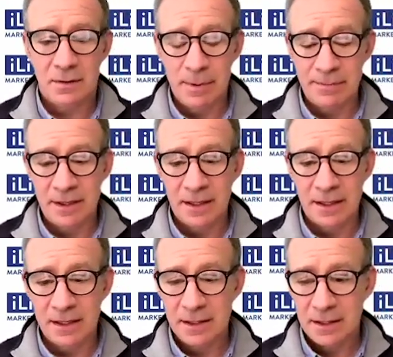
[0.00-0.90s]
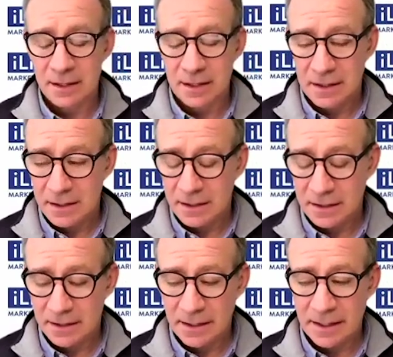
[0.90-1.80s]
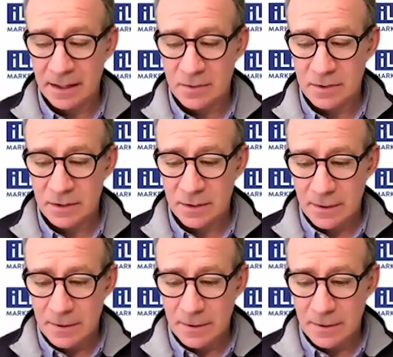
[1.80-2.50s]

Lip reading: publicly announced.